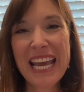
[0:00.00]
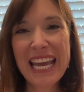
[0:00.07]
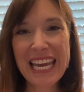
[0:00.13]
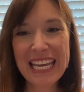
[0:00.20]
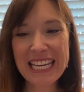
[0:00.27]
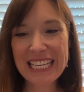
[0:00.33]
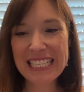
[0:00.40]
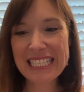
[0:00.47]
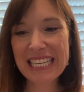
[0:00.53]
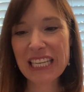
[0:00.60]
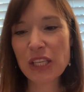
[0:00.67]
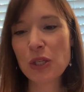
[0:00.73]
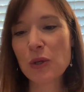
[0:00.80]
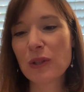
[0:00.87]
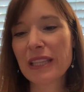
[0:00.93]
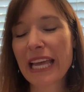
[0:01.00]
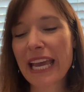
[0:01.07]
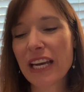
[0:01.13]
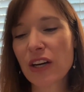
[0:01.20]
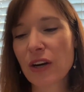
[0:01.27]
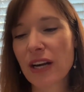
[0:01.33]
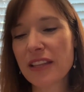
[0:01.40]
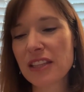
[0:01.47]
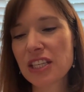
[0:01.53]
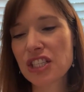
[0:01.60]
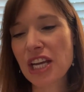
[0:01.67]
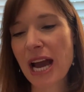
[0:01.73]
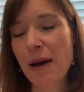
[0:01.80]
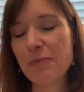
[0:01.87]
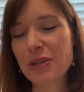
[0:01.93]
He continued later in the
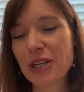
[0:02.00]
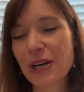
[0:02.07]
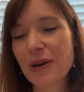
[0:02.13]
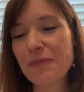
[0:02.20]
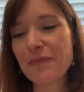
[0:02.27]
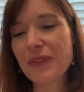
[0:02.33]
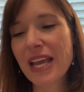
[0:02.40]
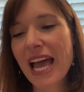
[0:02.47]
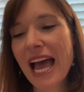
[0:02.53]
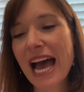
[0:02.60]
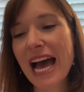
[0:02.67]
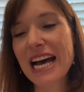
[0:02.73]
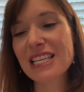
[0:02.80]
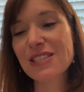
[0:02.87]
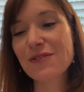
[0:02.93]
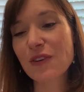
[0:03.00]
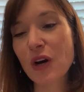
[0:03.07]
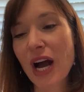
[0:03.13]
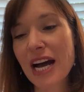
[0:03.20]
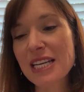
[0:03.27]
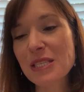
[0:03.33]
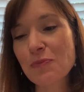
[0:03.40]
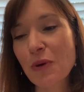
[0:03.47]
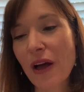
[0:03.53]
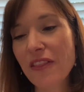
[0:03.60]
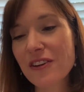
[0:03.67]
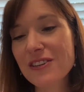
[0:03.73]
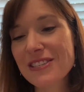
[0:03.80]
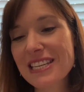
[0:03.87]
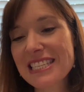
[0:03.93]
chapter As for us,
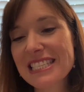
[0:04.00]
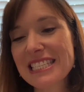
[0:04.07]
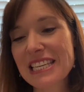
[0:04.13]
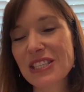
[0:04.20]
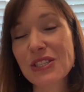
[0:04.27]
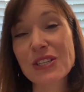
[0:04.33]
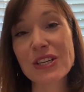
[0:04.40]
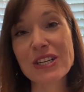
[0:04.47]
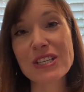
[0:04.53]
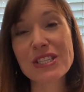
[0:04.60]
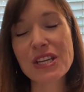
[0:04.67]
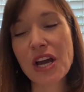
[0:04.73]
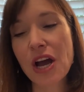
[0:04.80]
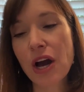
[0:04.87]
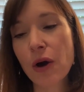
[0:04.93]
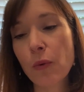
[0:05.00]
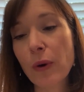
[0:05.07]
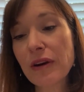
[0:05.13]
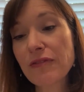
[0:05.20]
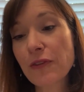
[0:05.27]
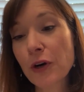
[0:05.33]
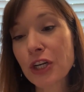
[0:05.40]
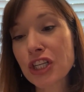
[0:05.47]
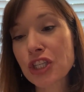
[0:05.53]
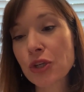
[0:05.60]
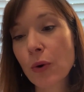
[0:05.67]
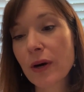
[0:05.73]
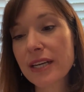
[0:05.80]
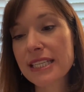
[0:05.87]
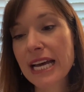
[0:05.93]
brothers and sisters, when for a
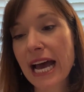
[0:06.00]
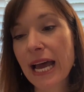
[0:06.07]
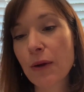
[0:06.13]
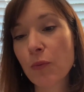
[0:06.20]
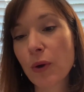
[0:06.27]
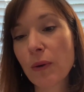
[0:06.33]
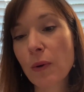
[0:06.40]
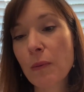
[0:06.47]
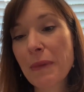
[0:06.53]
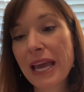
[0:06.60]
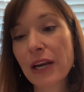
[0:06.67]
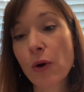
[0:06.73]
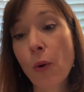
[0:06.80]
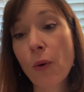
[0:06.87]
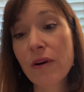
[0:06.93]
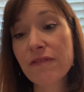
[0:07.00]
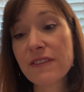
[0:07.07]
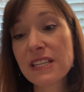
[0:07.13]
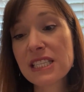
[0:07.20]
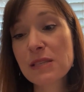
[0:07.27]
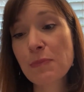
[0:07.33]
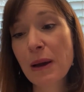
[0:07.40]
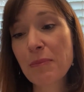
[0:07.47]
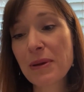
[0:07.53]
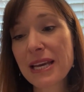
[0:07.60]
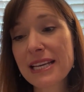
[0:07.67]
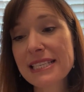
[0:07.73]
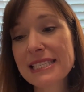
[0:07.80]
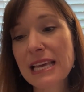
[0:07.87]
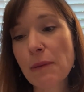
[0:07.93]
short time we were made orphans by
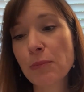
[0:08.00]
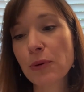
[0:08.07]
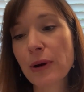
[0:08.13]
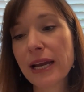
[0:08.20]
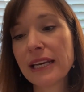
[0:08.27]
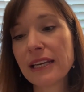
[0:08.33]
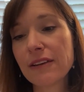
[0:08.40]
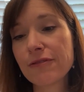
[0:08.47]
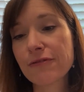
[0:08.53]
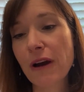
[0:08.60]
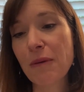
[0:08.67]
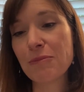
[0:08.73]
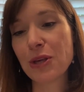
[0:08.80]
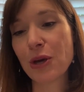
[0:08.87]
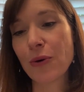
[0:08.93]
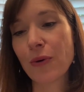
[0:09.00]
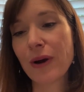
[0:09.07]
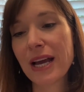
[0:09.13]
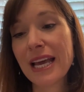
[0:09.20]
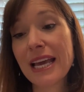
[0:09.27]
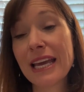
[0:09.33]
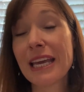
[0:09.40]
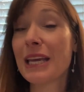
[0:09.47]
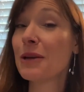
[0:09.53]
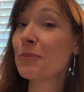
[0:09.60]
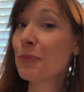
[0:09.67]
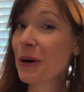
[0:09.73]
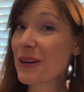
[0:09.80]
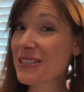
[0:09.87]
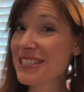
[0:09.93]
being separated from you, in
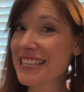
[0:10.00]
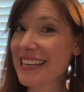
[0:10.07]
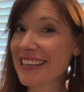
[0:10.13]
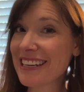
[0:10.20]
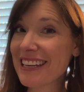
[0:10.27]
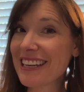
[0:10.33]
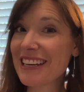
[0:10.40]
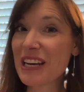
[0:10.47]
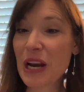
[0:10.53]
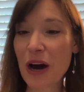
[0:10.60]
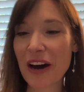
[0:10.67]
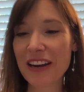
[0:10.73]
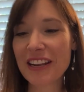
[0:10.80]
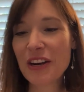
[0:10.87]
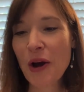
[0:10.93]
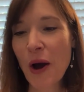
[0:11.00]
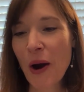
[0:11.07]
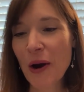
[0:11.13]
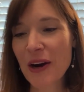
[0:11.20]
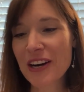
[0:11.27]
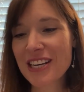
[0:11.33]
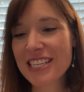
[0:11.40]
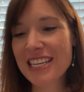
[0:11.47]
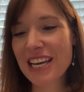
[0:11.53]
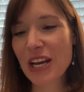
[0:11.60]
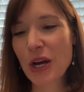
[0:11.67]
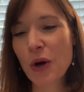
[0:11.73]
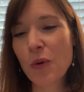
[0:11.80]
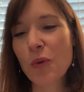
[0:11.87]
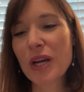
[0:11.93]
person, not in heart,
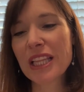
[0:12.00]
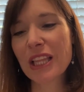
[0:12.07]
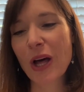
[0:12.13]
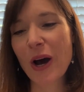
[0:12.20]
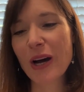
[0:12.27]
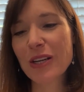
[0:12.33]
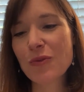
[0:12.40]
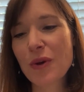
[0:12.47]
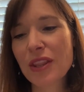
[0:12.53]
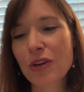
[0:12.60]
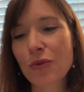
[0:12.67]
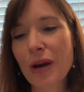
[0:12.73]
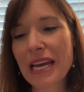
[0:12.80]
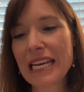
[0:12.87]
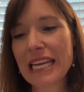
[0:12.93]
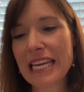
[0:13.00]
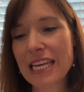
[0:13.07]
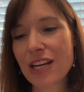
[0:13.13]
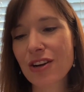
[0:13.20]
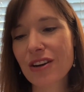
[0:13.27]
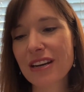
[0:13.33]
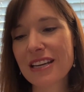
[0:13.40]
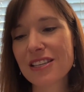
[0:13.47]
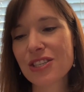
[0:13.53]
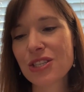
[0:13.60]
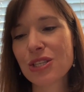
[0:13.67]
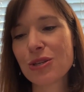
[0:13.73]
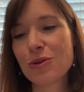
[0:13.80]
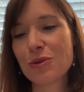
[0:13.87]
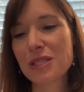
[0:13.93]
we longed with great eagerness
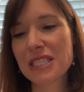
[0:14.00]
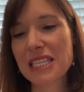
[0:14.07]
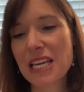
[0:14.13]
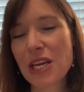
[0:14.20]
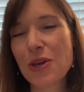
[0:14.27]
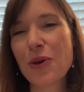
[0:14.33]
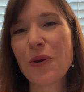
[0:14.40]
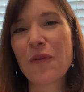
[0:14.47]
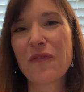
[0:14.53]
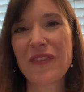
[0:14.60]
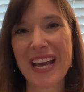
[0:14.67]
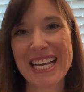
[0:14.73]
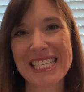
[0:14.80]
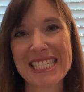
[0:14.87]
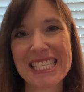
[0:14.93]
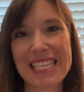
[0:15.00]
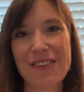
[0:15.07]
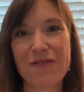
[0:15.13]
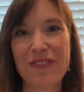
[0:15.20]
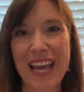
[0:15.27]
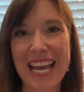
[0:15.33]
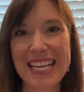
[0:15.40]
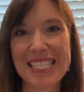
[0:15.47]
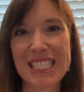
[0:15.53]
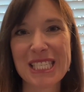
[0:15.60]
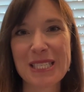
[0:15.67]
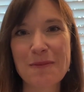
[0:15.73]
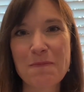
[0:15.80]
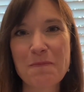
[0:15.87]
to see you face to face.